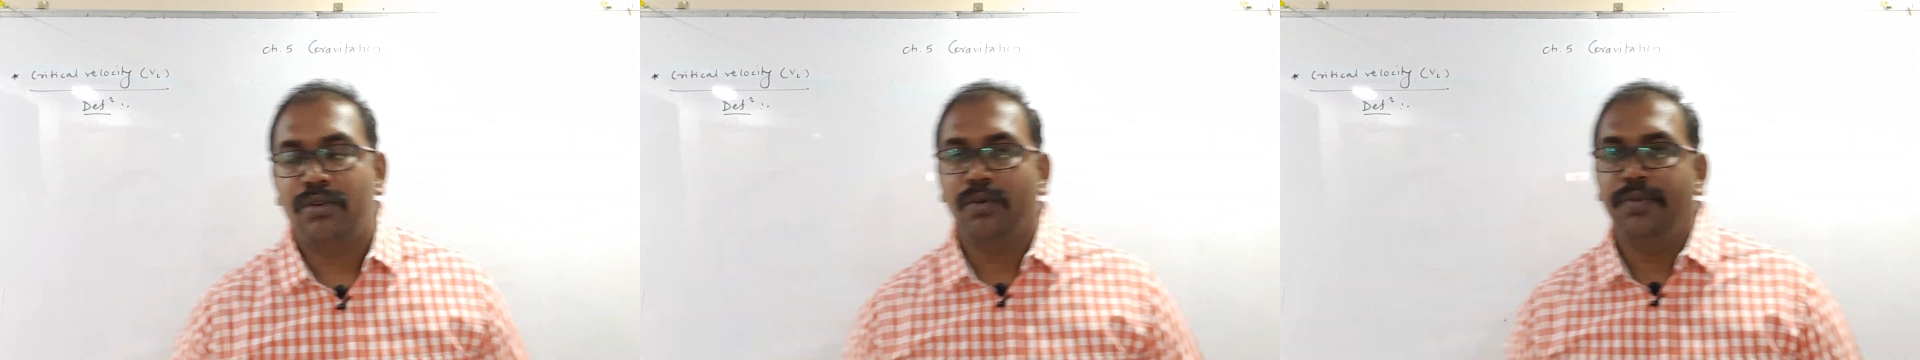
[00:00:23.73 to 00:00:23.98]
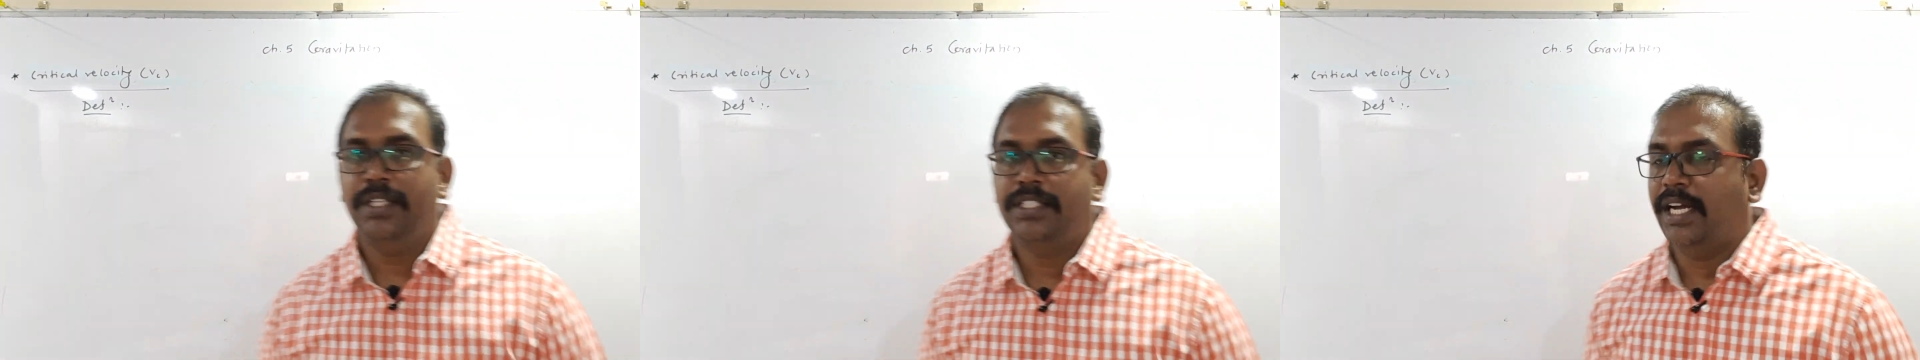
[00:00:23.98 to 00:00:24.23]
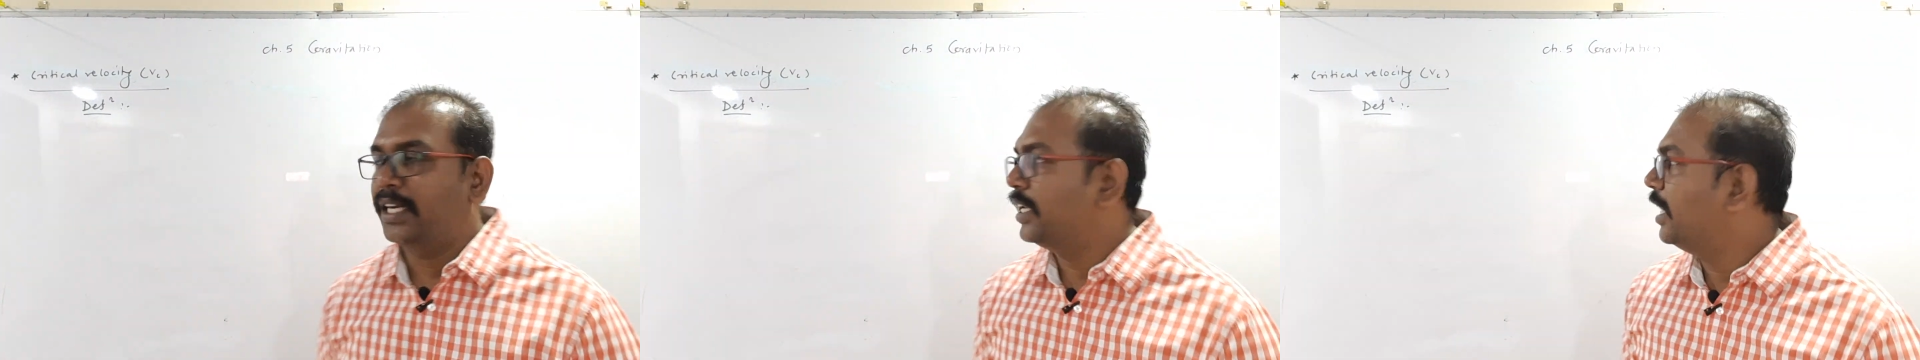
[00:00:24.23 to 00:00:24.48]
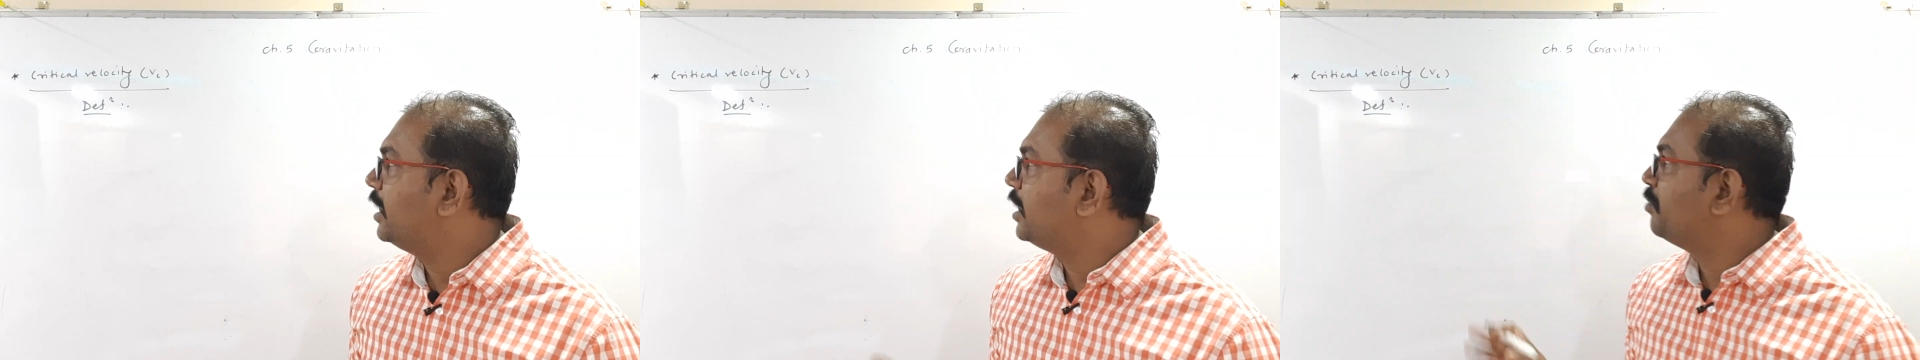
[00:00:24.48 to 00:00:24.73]
to which
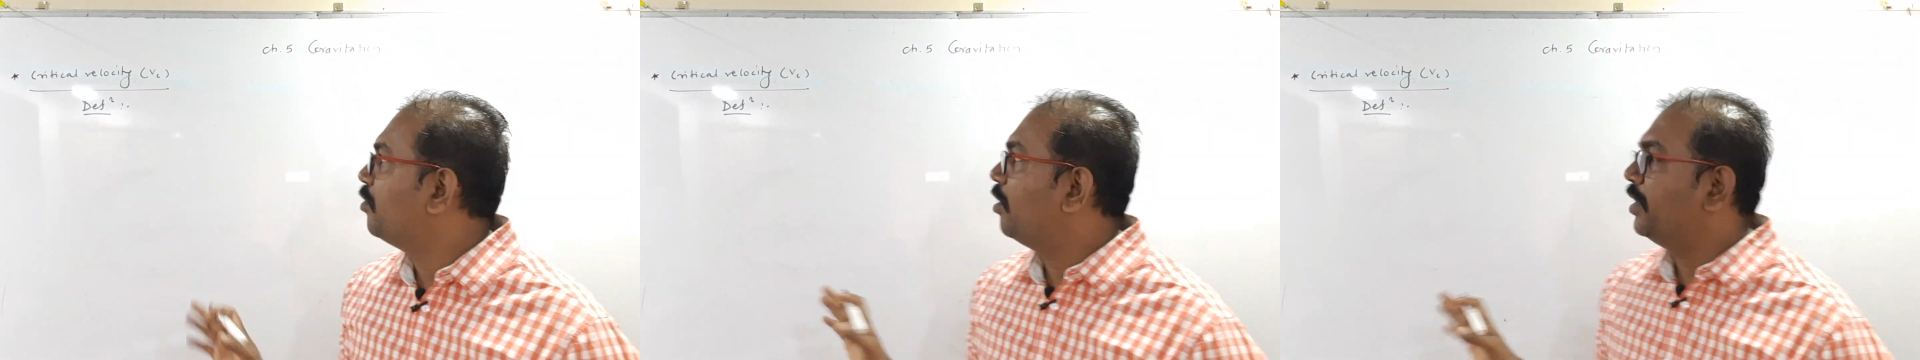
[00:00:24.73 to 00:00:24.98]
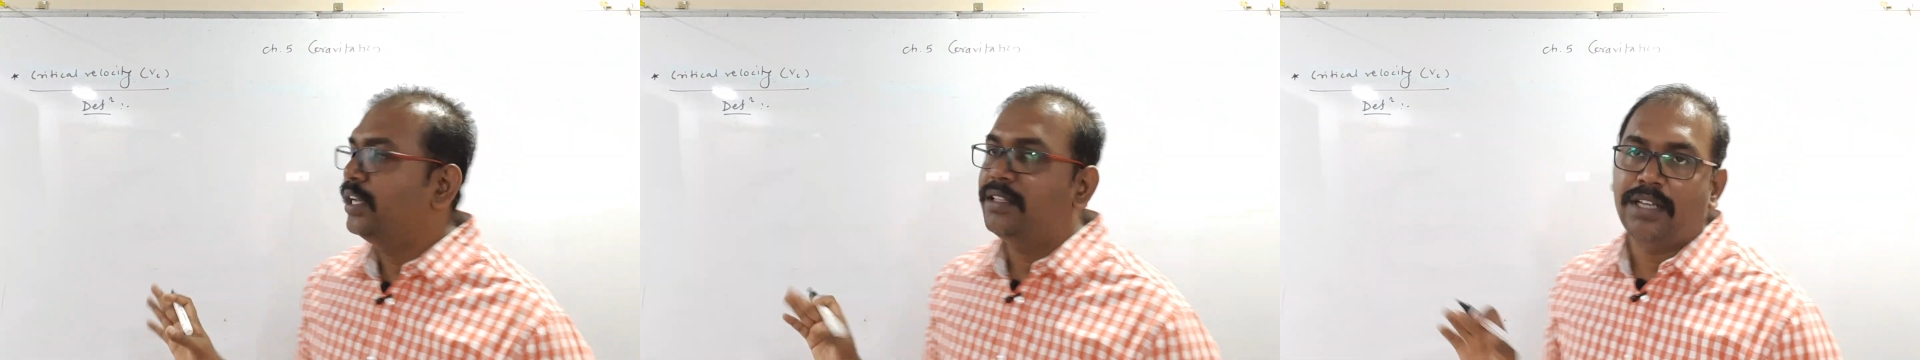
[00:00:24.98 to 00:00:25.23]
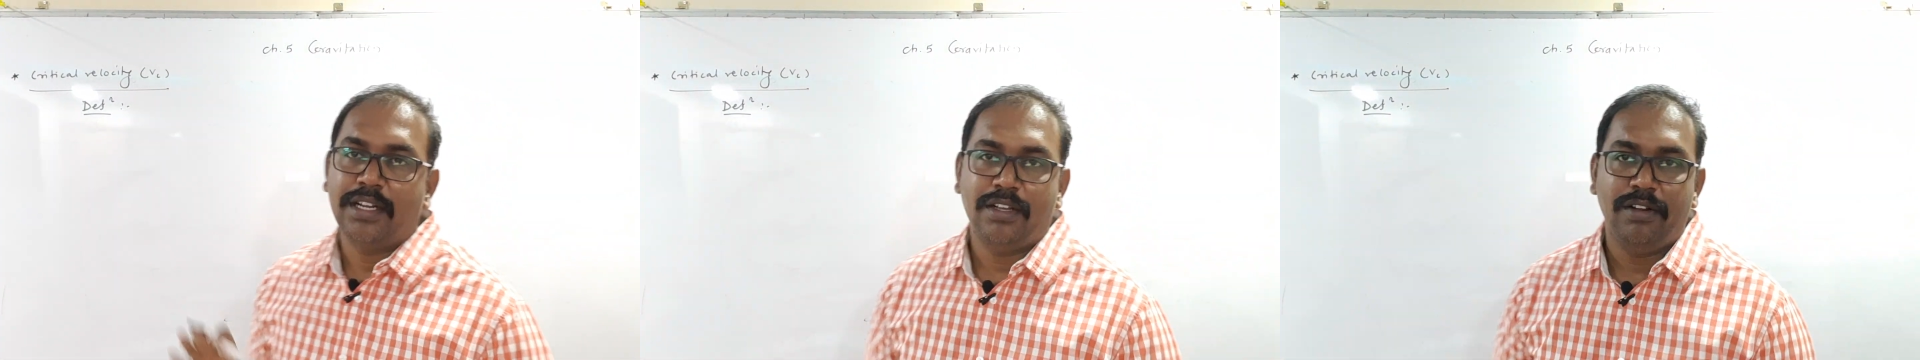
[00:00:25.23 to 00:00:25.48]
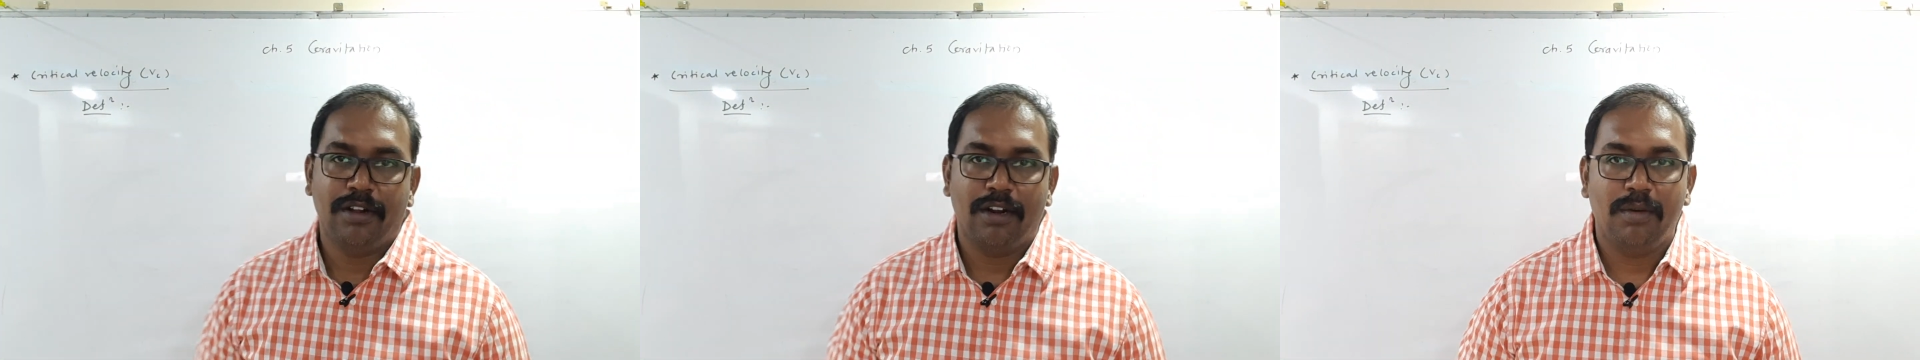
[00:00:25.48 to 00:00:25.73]
satellite revolve in a
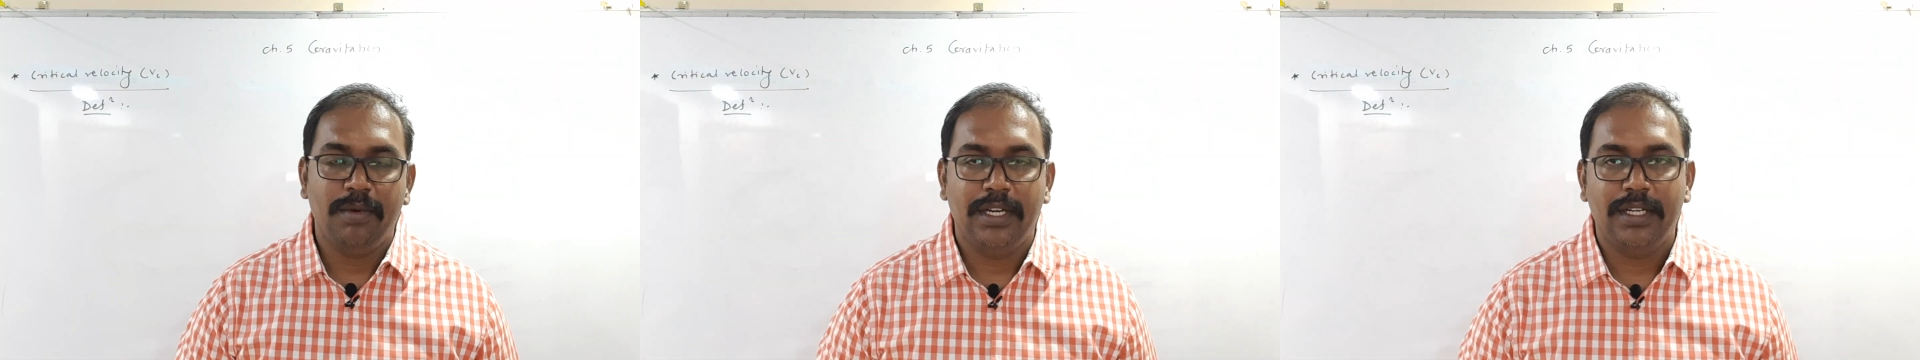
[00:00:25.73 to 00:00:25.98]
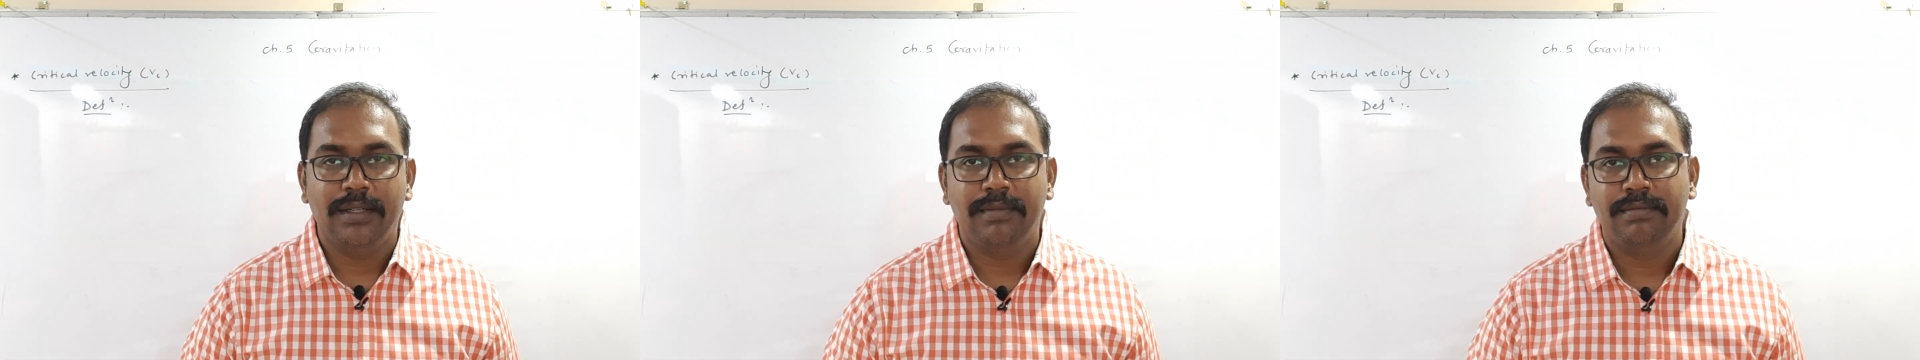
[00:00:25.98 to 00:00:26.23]
circular orbit.